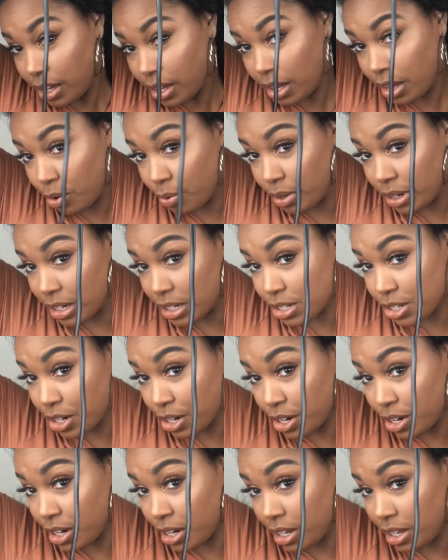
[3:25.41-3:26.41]
And when I
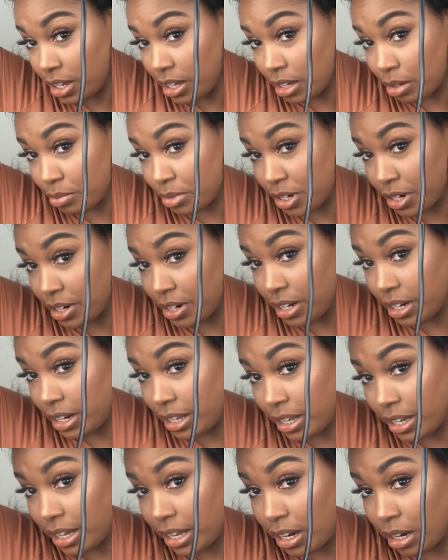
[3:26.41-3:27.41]
turn it, I'm turning
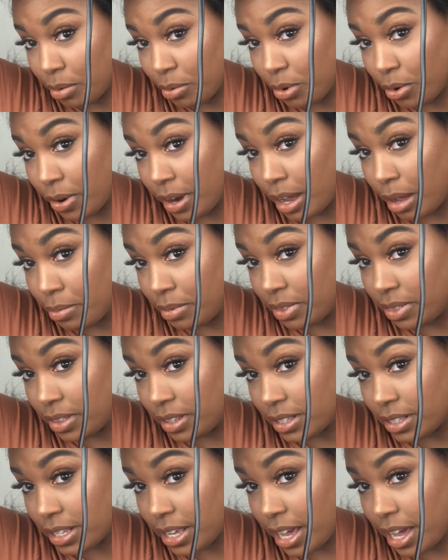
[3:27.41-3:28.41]
it and I'm grabbing
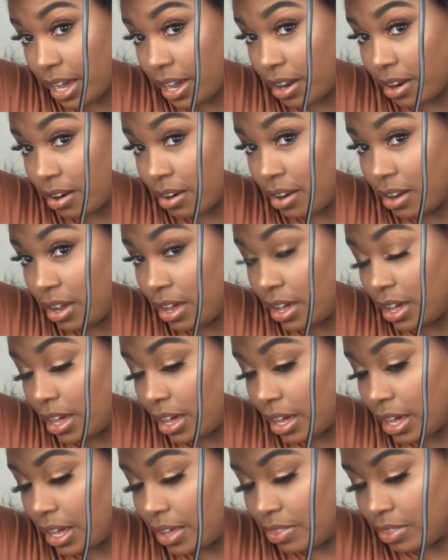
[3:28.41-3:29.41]
this hair,
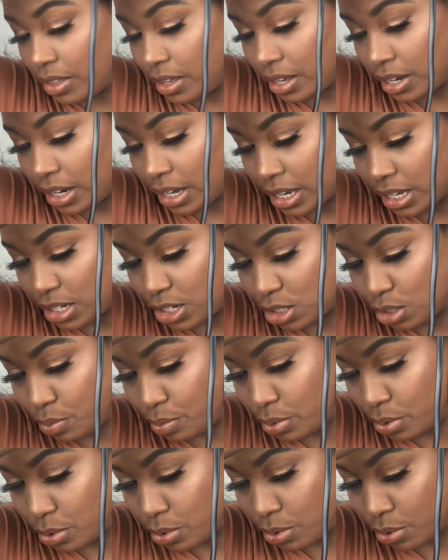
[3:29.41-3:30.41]
and then I just
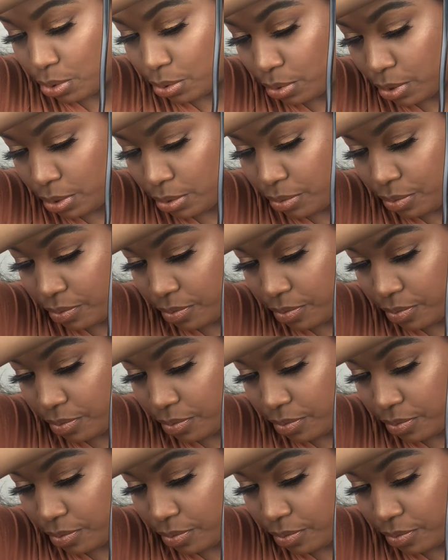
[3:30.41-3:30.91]
pull through.